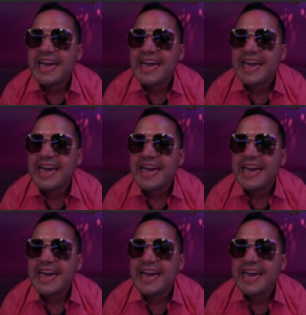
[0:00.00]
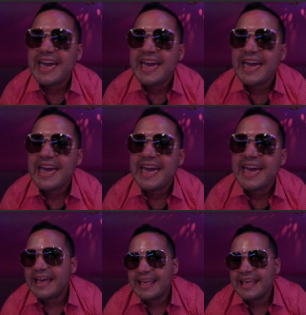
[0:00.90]

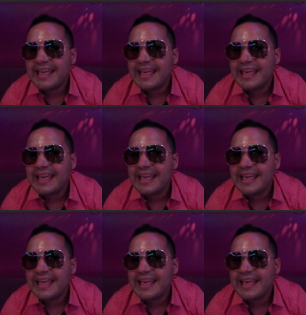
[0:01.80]
[no speech]